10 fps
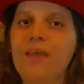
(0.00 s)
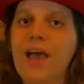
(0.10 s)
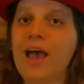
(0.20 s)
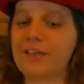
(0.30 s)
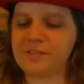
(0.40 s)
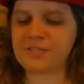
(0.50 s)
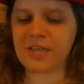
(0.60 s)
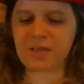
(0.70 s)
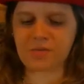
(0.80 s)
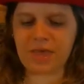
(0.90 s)
I can
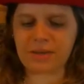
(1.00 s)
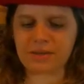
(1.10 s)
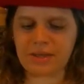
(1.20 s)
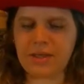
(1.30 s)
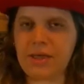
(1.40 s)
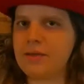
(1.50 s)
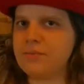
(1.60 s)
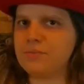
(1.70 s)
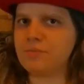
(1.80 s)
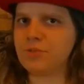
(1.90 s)
tell you that
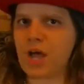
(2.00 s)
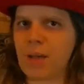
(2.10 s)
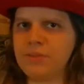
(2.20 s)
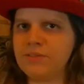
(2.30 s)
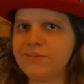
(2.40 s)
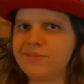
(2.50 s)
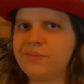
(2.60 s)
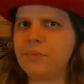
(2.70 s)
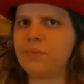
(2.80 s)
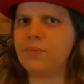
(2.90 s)
Thomas,
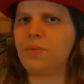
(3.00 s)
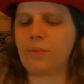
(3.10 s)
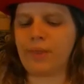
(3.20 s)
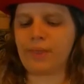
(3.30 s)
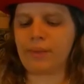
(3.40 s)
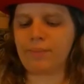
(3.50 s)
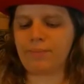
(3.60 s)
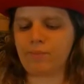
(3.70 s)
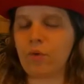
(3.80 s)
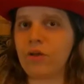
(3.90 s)
or William,
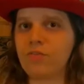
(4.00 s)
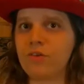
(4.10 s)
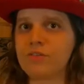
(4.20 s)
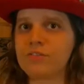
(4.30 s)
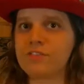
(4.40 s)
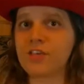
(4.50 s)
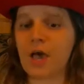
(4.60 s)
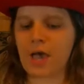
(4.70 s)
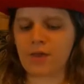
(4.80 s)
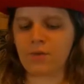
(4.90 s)
one of those is the
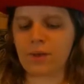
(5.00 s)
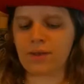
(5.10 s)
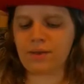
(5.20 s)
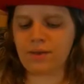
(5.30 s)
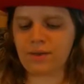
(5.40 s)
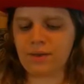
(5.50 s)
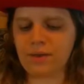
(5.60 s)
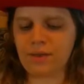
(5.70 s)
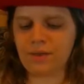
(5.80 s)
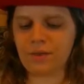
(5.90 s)
kind one.
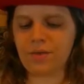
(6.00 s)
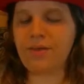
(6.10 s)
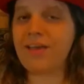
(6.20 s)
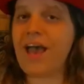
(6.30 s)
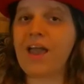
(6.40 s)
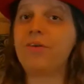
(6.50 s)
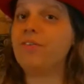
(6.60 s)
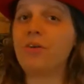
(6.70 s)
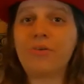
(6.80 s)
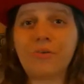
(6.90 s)
I don't
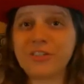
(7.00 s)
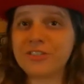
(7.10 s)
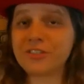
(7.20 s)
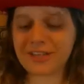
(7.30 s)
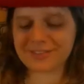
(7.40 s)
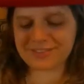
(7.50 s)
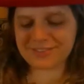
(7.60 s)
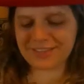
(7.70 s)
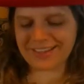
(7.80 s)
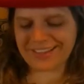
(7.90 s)
even know what Richard does.
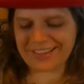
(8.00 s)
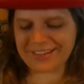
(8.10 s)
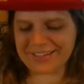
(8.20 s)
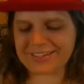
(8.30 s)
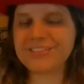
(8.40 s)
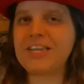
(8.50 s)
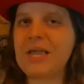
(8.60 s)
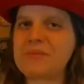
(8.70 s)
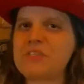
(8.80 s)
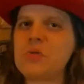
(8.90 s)

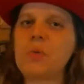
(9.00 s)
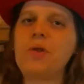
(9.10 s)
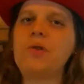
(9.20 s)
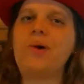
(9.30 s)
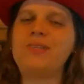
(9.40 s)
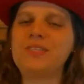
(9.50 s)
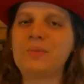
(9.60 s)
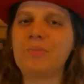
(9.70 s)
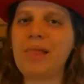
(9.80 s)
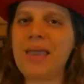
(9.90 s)
James is the one who always
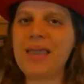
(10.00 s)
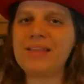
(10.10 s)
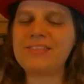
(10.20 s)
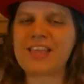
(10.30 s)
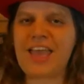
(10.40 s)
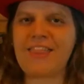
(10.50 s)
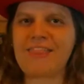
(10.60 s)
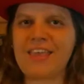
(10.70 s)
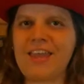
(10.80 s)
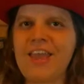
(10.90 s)
complains, and
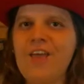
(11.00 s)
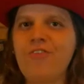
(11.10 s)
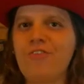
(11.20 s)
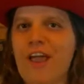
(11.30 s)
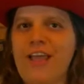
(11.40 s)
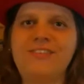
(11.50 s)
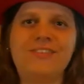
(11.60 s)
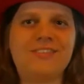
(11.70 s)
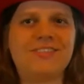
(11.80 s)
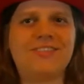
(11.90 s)
then Francis
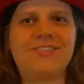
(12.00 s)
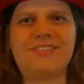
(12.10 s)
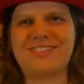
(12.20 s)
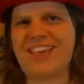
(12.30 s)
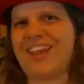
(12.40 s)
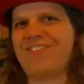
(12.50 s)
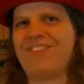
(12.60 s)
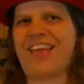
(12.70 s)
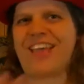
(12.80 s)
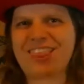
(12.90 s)
is kind of
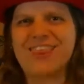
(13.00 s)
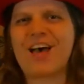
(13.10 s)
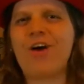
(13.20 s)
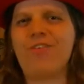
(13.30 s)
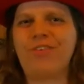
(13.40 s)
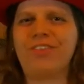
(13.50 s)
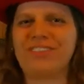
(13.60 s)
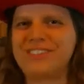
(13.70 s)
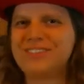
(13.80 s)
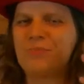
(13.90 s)
like the thoughtful and
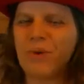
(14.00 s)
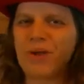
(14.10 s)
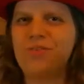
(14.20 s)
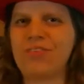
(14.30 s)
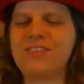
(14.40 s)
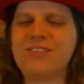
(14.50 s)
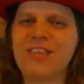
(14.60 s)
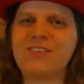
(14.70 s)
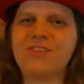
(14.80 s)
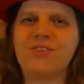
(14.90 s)
one who thinks
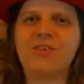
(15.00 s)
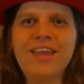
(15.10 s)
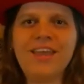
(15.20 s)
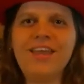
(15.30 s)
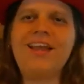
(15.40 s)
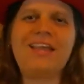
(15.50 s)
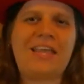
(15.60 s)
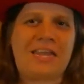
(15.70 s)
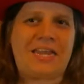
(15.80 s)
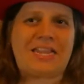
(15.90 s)
things through.
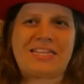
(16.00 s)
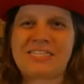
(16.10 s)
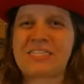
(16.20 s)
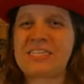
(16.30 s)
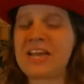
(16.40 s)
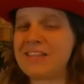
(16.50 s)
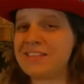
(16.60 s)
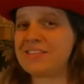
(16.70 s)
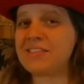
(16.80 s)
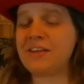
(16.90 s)
Again, this is not
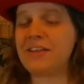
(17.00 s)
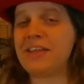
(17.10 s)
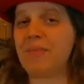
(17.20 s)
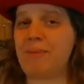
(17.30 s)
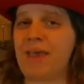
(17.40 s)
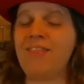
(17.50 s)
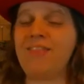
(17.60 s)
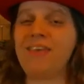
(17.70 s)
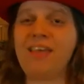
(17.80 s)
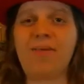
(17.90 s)
necessarily a bad
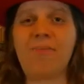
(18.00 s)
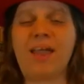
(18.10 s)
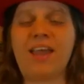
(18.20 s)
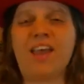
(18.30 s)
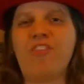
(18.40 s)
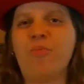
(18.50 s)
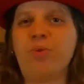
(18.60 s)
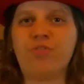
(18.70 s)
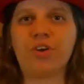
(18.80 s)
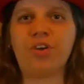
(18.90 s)
thing. I might have
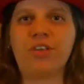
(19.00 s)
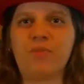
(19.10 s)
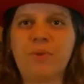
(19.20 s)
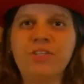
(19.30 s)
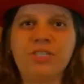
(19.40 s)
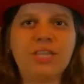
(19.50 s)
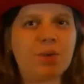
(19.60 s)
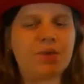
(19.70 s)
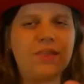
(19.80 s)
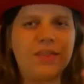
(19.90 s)
preferred, especially like
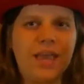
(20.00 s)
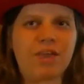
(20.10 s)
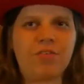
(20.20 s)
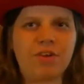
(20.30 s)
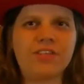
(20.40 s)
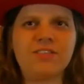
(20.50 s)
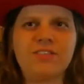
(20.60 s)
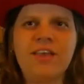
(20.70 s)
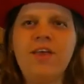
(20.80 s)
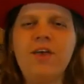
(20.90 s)
with the gang of friends,
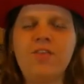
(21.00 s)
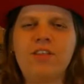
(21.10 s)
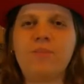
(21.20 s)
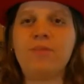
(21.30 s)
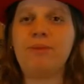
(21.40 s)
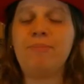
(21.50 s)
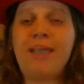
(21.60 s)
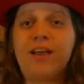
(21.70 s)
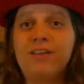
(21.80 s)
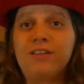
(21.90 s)
for them to be
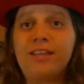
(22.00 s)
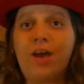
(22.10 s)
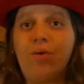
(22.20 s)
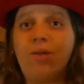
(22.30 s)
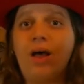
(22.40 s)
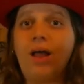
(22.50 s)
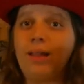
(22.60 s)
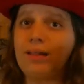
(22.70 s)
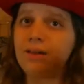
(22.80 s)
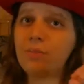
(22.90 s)
pared down a
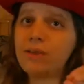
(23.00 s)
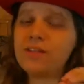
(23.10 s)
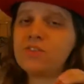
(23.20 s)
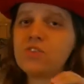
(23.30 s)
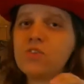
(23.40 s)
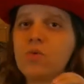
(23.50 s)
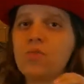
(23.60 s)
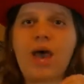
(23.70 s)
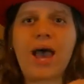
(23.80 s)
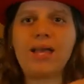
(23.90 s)
little bit so
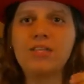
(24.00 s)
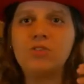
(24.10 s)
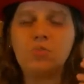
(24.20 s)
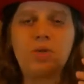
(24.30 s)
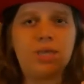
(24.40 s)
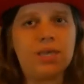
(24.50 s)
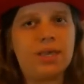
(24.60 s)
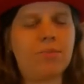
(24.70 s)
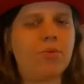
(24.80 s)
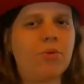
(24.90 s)
that we can get
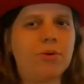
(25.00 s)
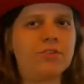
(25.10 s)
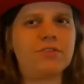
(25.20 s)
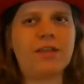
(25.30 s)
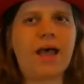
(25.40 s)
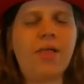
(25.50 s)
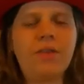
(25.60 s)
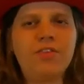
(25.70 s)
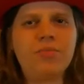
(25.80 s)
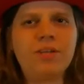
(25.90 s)
more
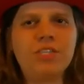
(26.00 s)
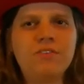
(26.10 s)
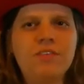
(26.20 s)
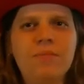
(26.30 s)
personality from each of them.